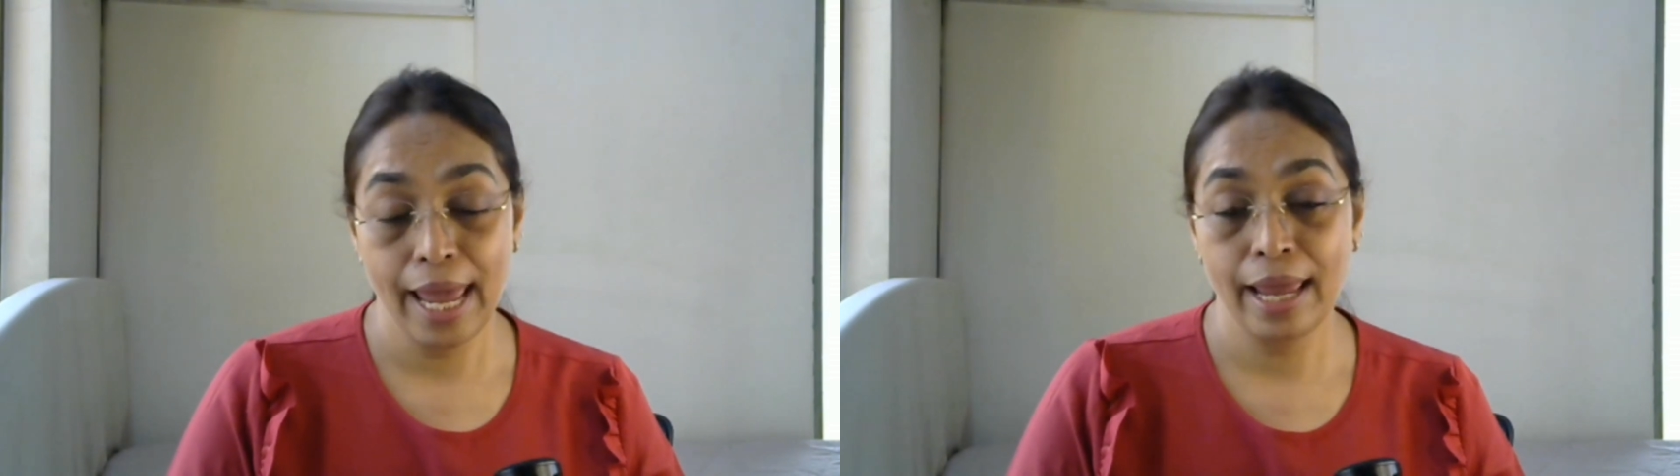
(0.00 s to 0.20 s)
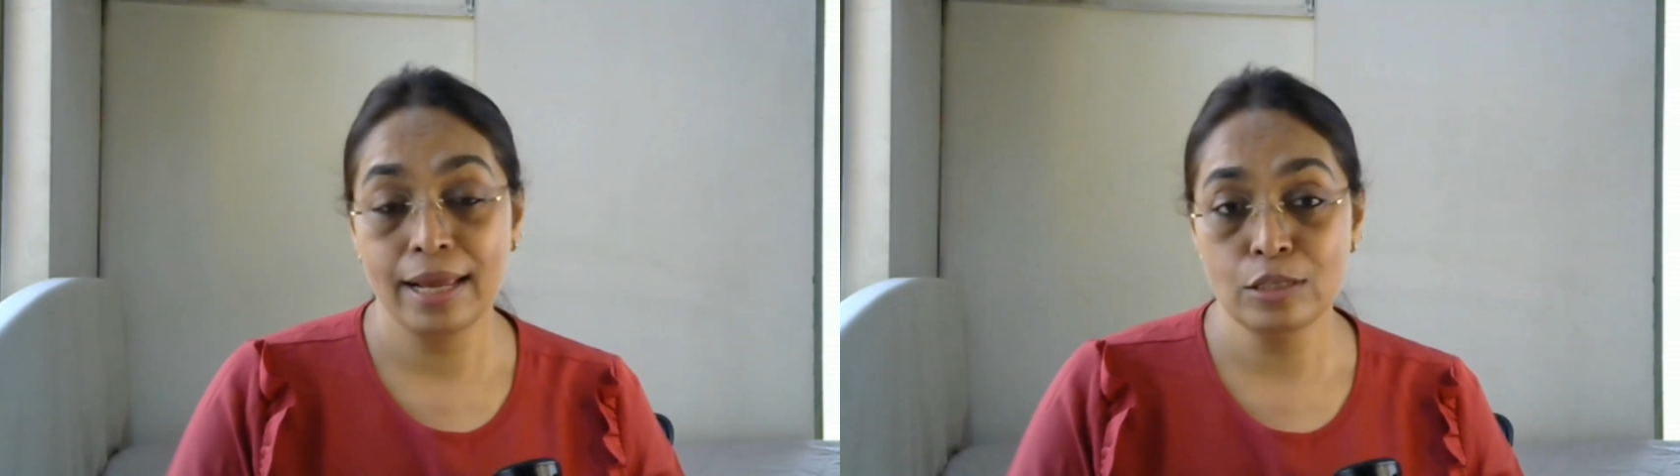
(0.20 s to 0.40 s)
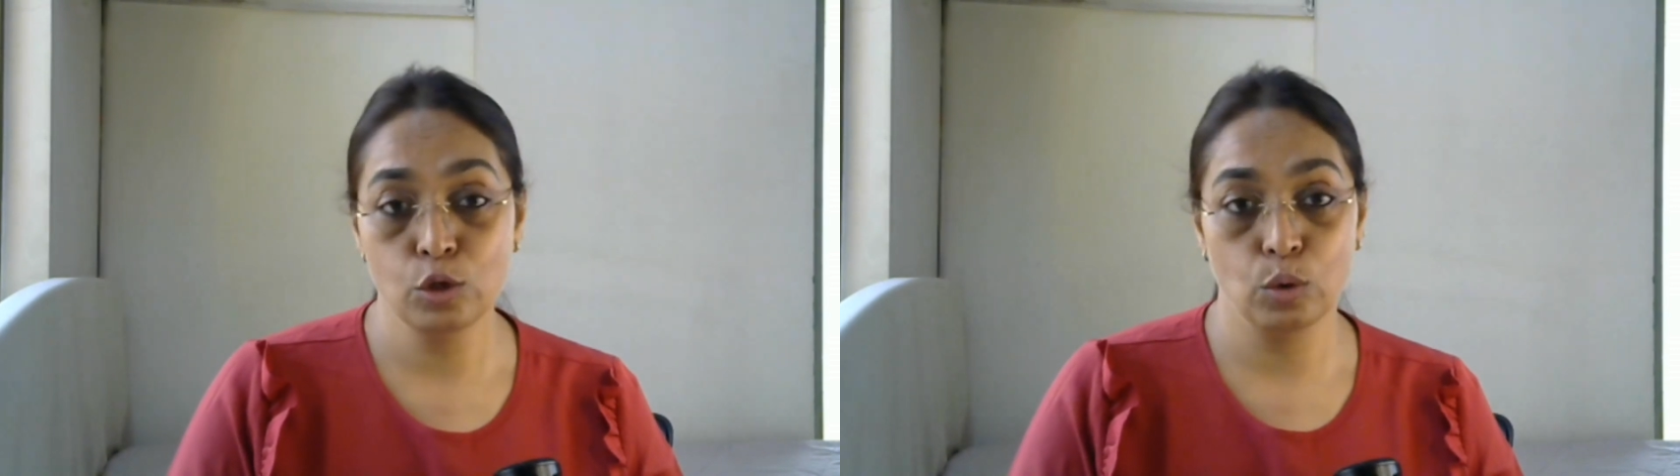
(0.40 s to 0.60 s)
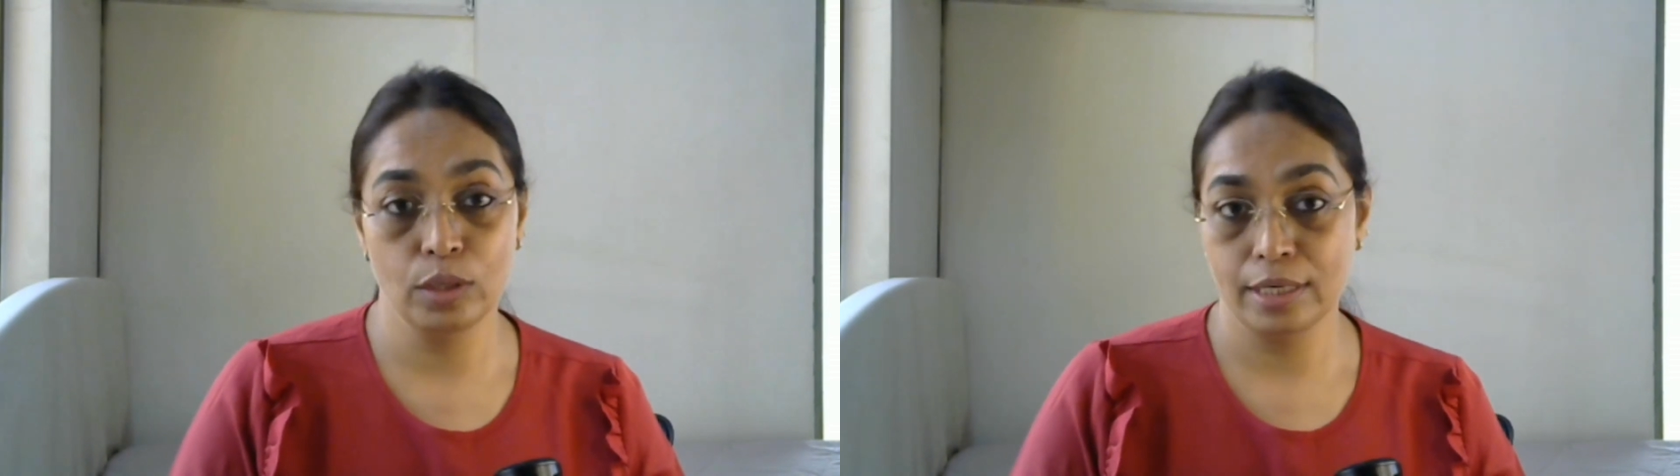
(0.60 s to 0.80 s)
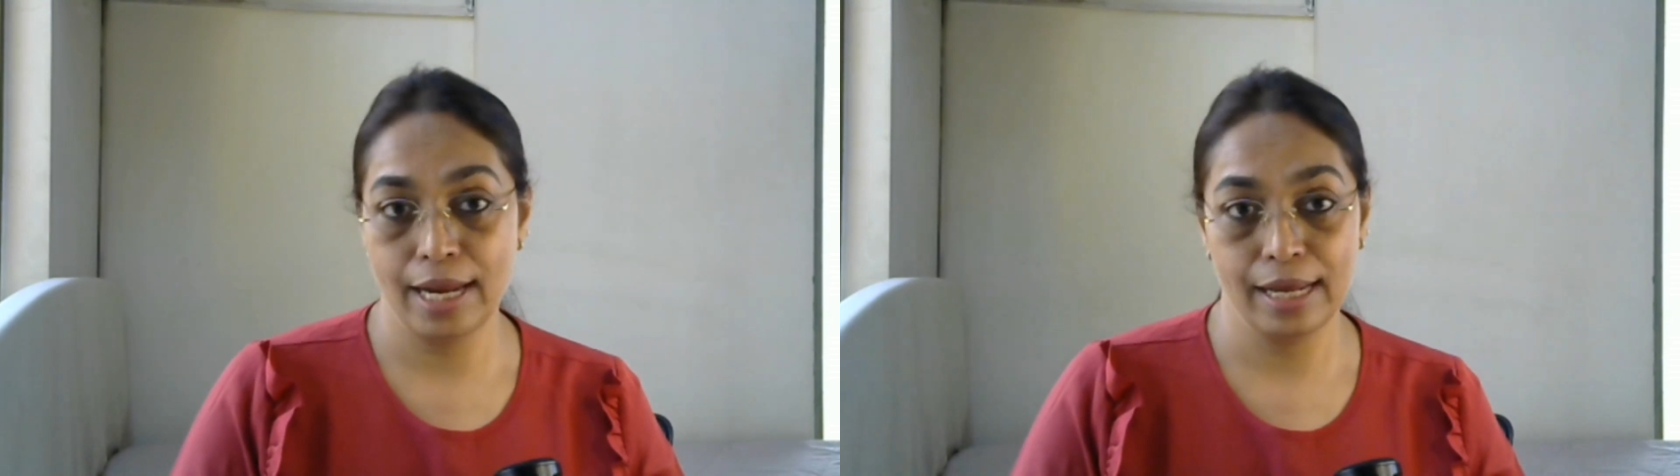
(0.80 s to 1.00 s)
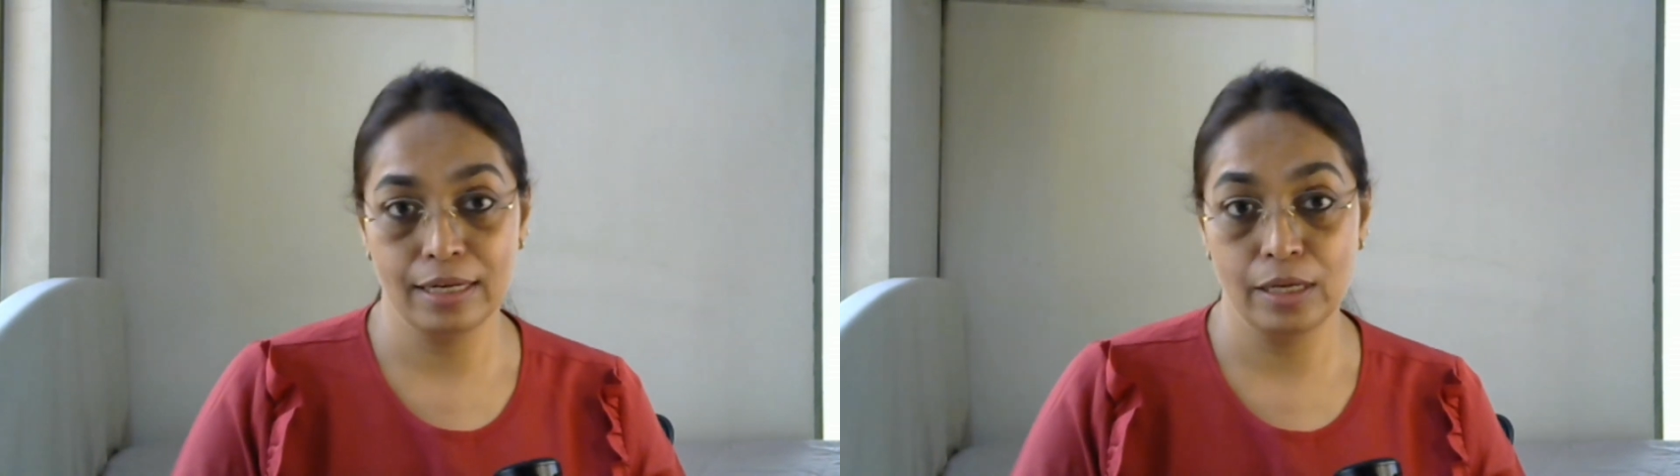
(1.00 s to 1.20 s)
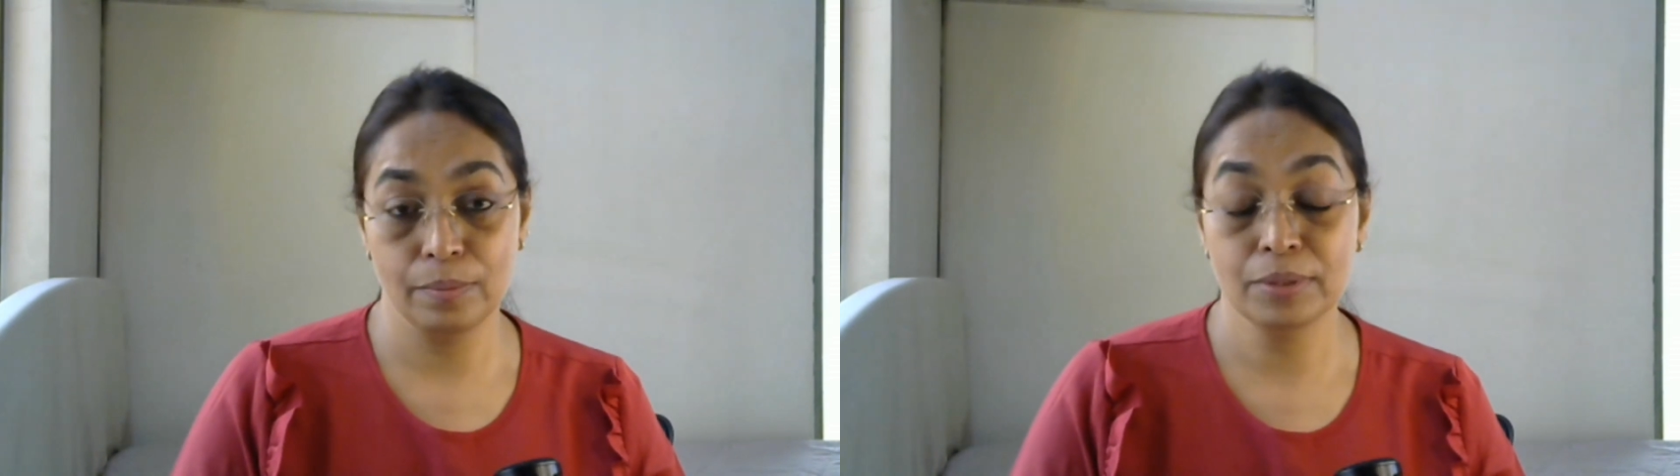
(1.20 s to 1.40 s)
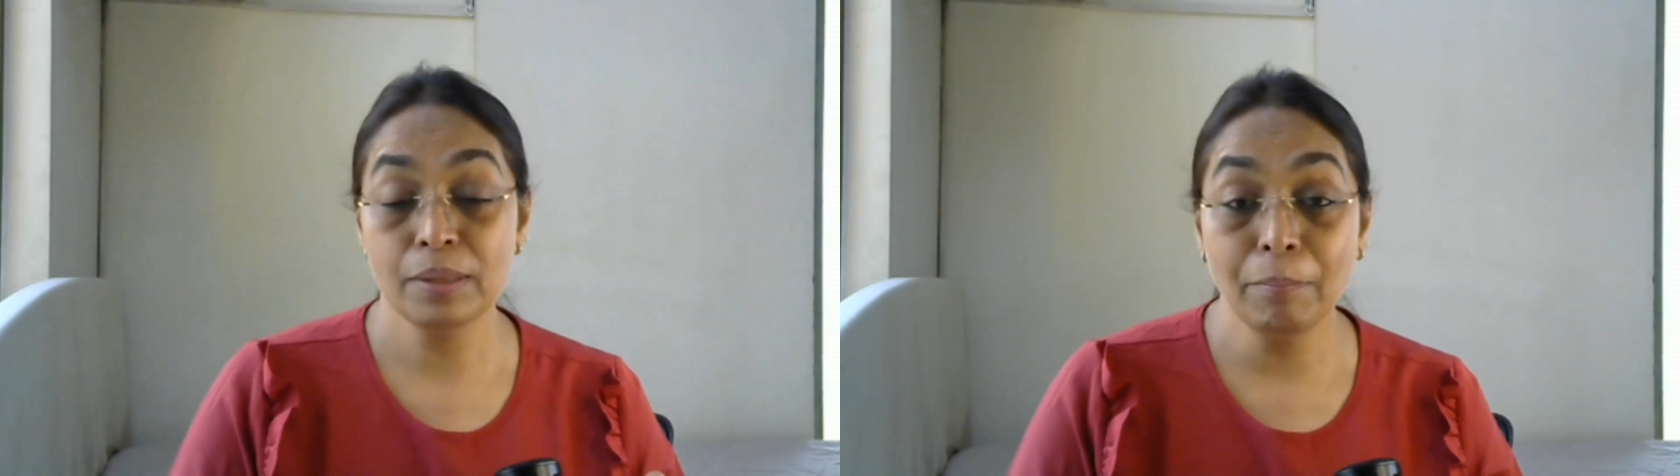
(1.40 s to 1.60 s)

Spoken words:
and solar eclipse